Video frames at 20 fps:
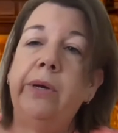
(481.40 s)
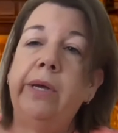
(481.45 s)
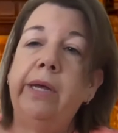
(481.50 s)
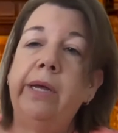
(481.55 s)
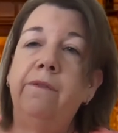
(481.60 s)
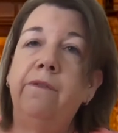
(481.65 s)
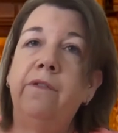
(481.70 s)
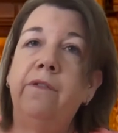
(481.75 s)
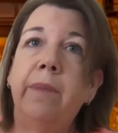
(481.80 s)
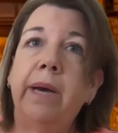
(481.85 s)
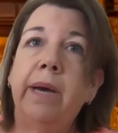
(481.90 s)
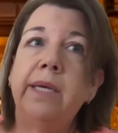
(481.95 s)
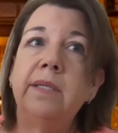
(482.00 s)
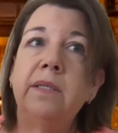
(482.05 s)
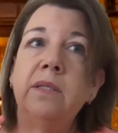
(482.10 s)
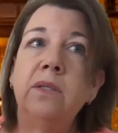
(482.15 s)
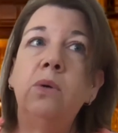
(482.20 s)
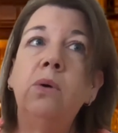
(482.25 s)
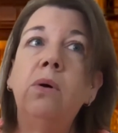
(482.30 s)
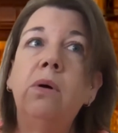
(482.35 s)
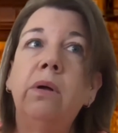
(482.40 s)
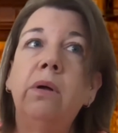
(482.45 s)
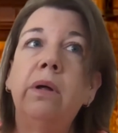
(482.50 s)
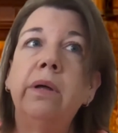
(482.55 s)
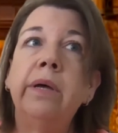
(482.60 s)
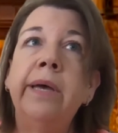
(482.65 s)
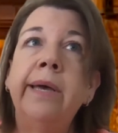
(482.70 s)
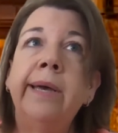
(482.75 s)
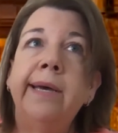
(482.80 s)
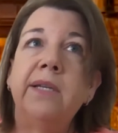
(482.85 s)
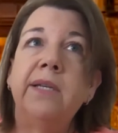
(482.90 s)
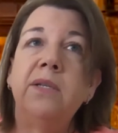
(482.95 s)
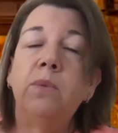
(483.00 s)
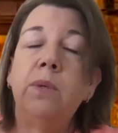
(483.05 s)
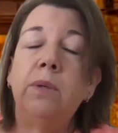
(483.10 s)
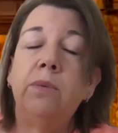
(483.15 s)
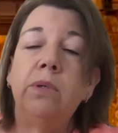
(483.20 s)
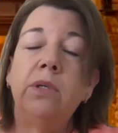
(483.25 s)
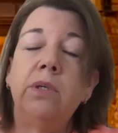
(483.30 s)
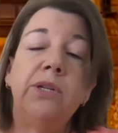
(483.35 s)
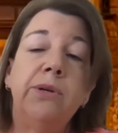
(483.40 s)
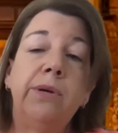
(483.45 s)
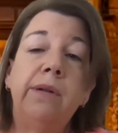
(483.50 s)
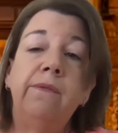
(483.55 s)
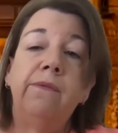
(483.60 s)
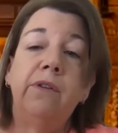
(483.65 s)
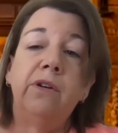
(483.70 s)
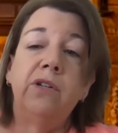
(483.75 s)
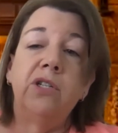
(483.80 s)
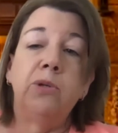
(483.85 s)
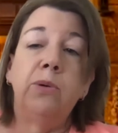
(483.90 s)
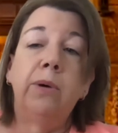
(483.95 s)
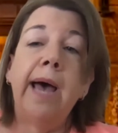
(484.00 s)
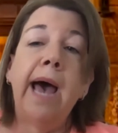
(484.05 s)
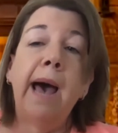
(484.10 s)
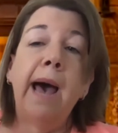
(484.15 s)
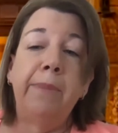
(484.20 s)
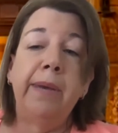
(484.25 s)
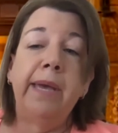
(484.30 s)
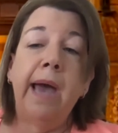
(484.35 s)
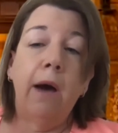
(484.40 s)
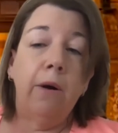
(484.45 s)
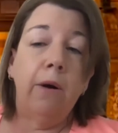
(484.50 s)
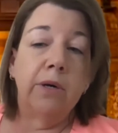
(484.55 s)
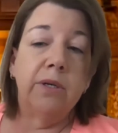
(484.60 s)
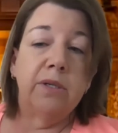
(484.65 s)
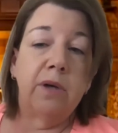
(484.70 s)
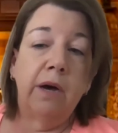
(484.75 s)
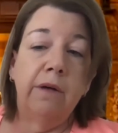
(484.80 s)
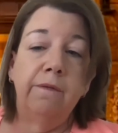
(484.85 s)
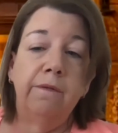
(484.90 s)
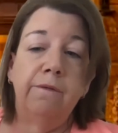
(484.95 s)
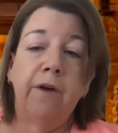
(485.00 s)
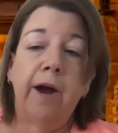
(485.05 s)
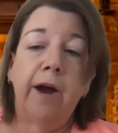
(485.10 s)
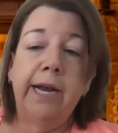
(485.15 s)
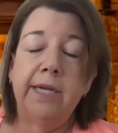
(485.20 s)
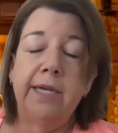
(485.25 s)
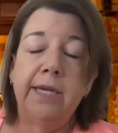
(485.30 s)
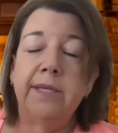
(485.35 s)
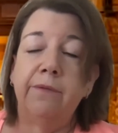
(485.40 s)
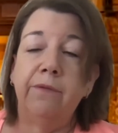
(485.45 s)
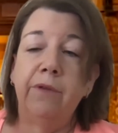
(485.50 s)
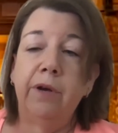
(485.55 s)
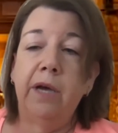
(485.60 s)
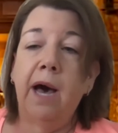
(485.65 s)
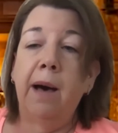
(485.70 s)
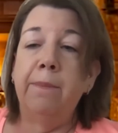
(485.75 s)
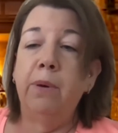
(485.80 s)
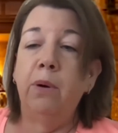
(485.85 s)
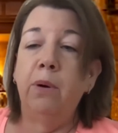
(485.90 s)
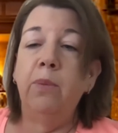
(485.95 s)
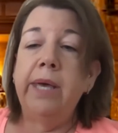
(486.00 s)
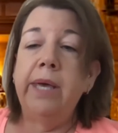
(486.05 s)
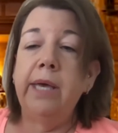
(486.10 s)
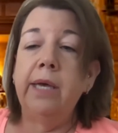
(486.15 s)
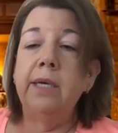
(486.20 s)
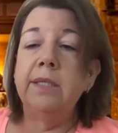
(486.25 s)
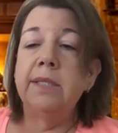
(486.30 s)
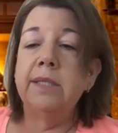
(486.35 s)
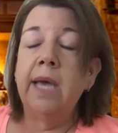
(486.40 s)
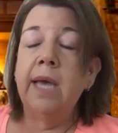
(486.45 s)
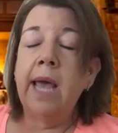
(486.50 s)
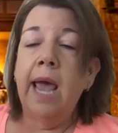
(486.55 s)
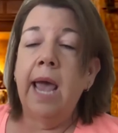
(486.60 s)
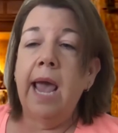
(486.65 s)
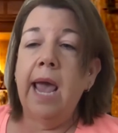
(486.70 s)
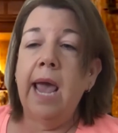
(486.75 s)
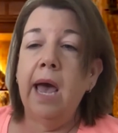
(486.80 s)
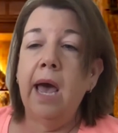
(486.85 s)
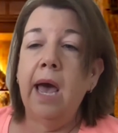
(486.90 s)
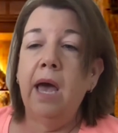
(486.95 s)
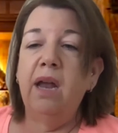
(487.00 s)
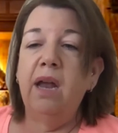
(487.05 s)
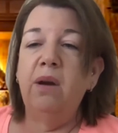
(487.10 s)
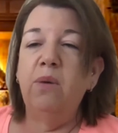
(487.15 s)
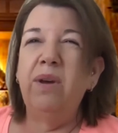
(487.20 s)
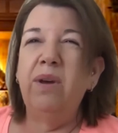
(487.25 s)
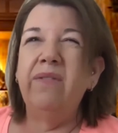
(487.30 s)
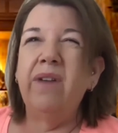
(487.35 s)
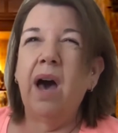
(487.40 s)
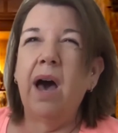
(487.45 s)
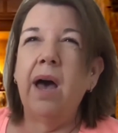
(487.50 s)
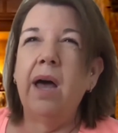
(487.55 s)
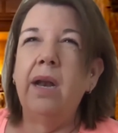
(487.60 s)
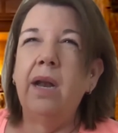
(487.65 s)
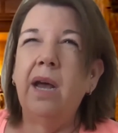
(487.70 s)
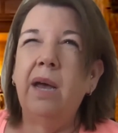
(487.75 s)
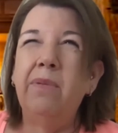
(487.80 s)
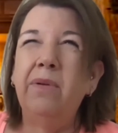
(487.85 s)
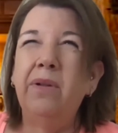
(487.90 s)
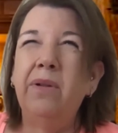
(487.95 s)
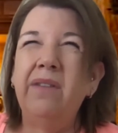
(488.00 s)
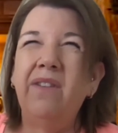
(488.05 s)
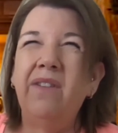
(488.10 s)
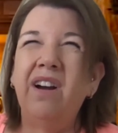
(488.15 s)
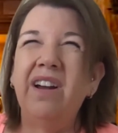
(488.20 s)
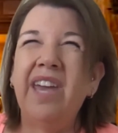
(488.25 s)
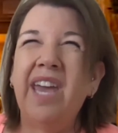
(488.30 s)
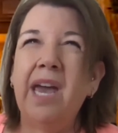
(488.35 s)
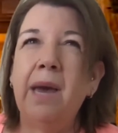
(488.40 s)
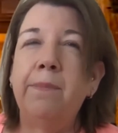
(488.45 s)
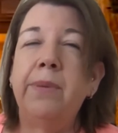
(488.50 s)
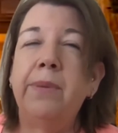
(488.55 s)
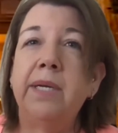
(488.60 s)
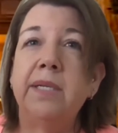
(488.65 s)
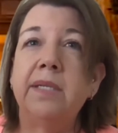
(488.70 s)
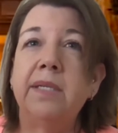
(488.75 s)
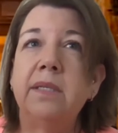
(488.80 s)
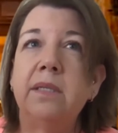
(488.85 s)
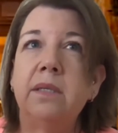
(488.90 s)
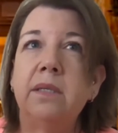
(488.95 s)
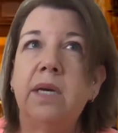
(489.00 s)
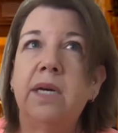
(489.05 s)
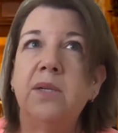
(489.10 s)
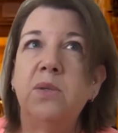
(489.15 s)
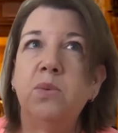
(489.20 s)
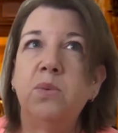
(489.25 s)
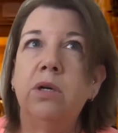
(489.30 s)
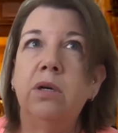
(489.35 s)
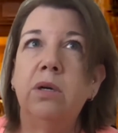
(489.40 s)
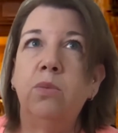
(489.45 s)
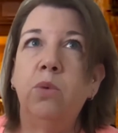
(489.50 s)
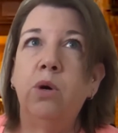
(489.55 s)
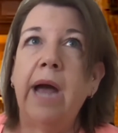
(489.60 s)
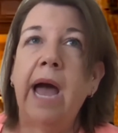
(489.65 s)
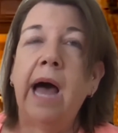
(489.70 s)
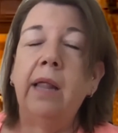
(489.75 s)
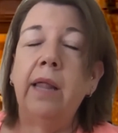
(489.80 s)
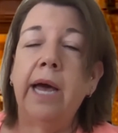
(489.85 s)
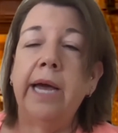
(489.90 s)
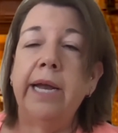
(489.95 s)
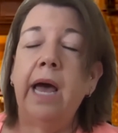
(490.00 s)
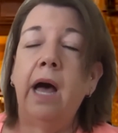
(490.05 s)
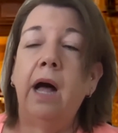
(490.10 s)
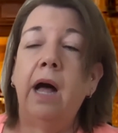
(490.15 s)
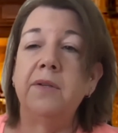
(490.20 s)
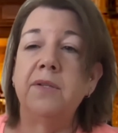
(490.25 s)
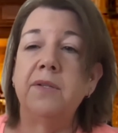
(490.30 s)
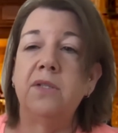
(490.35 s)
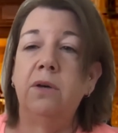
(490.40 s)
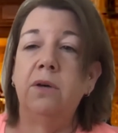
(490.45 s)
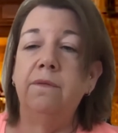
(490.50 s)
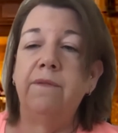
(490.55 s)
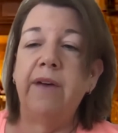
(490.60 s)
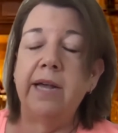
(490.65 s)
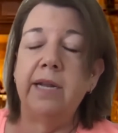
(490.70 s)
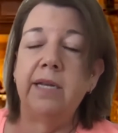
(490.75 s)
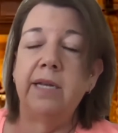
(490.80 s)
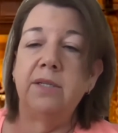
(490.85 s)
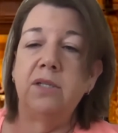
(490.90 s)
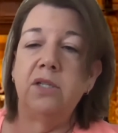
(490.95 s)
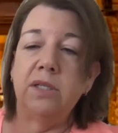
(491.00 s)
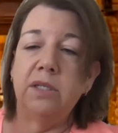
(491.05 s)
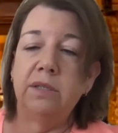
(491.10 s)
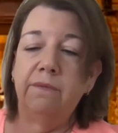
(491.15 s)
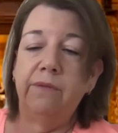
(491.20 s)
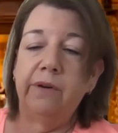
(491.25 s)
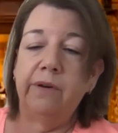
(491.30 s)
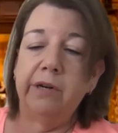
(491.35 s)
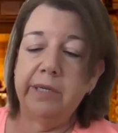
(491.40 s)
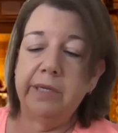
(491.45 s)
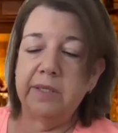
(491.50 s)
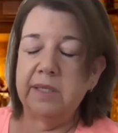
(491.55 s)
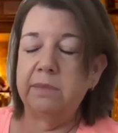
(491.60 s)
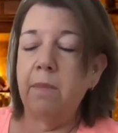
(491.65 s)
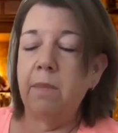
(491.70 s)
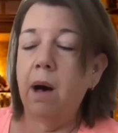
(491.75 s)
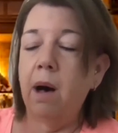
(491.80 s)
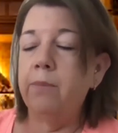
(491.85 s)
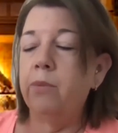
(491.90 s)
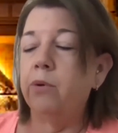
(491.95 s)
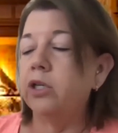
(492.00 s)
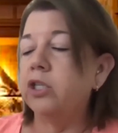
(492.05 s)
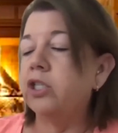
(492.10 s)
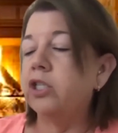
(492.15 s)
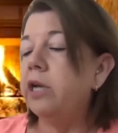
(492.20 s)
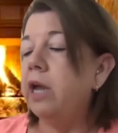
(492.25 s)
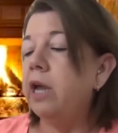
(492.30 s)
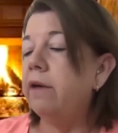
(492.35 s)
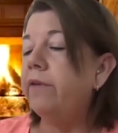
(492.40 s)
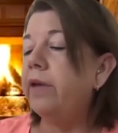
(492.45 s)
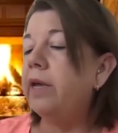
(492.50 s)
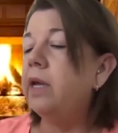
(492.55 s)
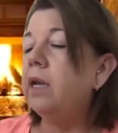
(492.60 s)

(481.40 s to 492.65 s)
for my school is we were doing virtual happy hours on Fridays every couple weeks. And we've got, I believe our campus, because we're allied health, so vet is just a very small portion of it.